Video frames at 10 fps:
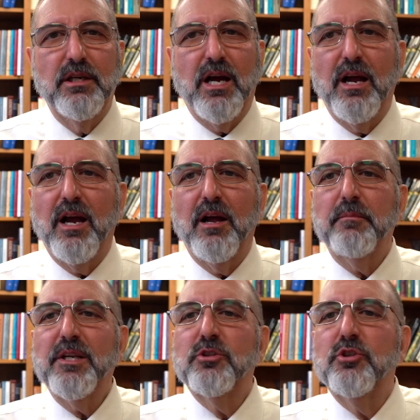
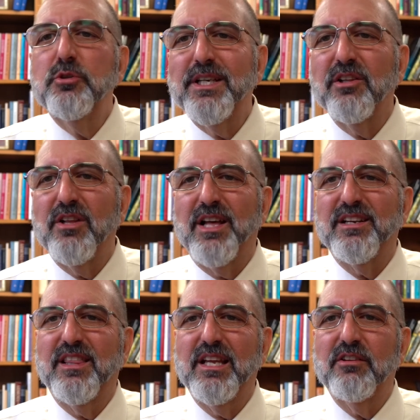I'm not doing a lot
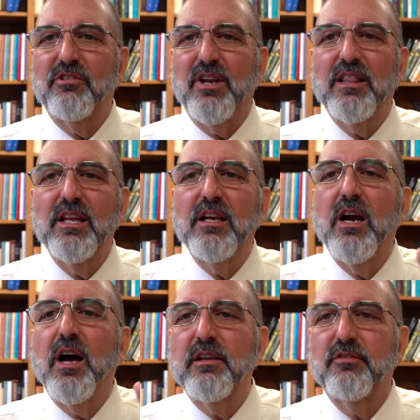of things that I think
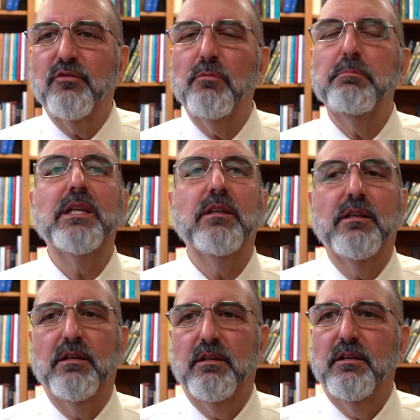God has forbidden.
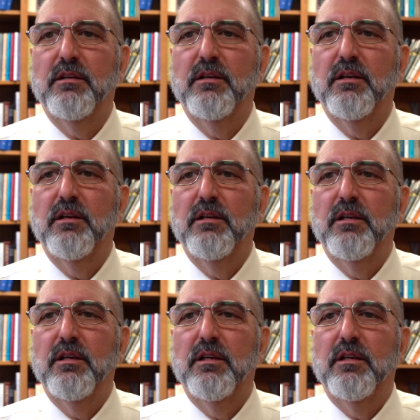
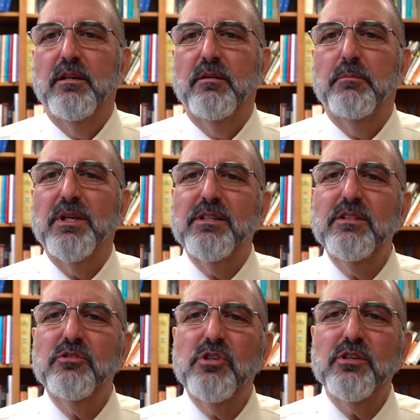But
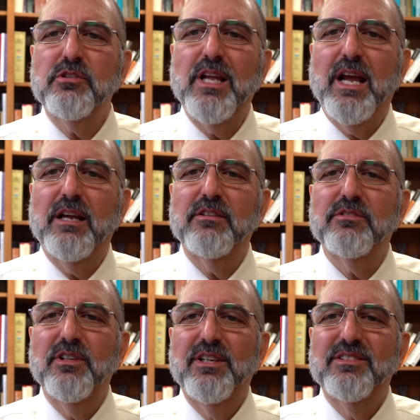isn't it just
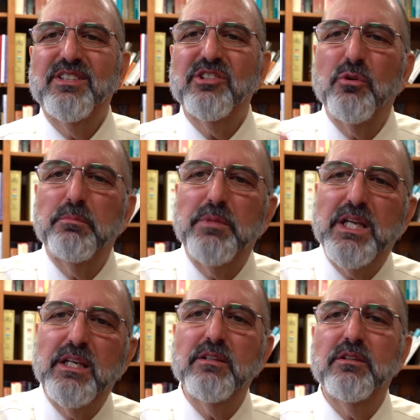as
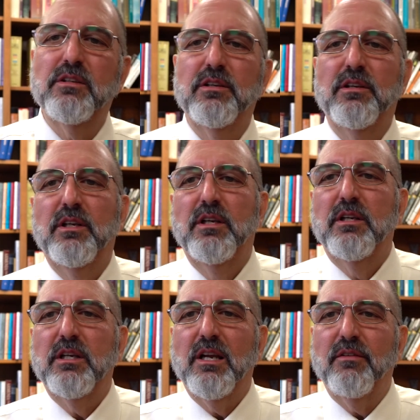disobedient
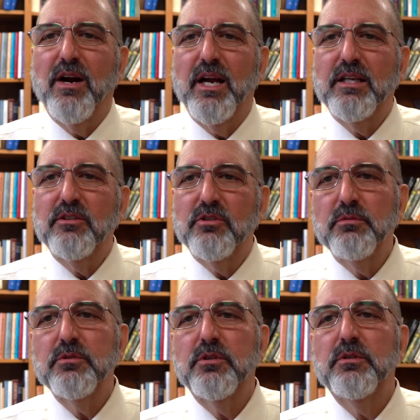if I
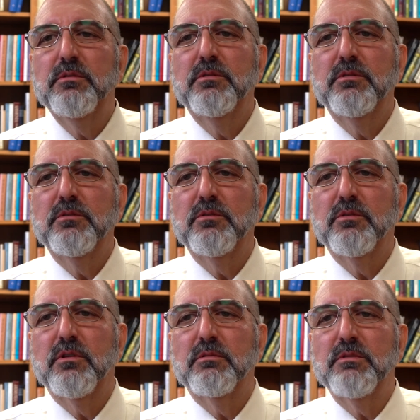don't do
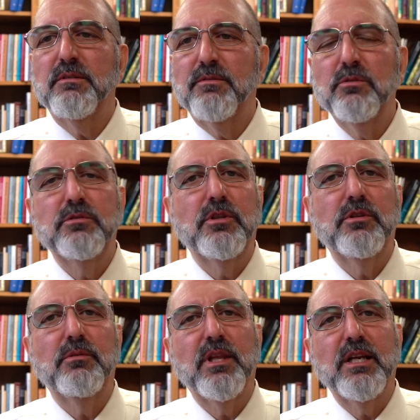or refuse to
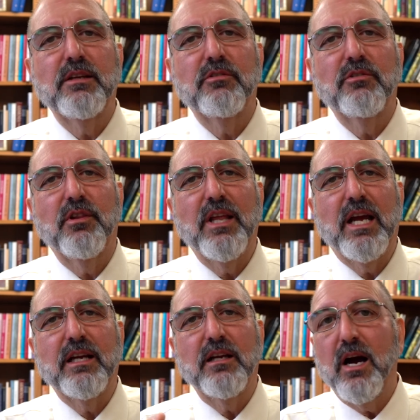do things
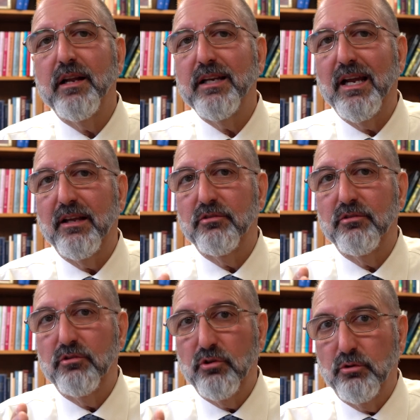that God
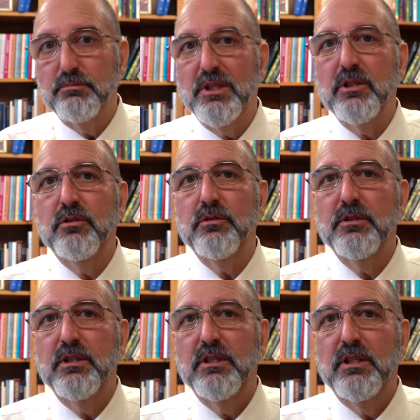has told me to do,
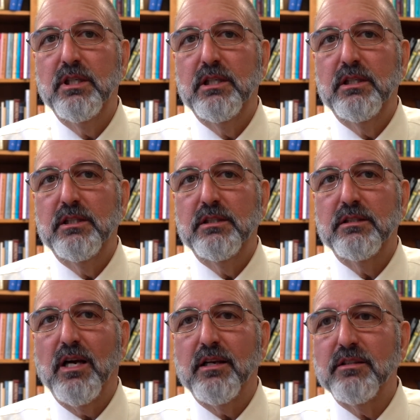
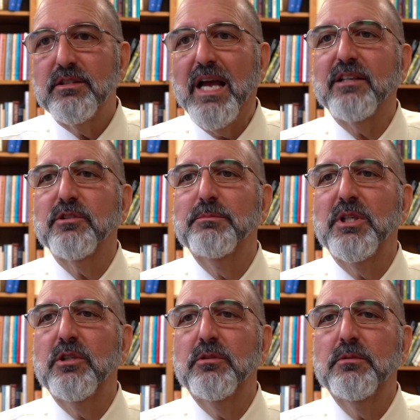God has asked me
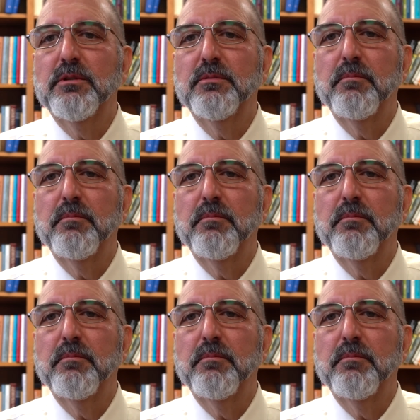to do,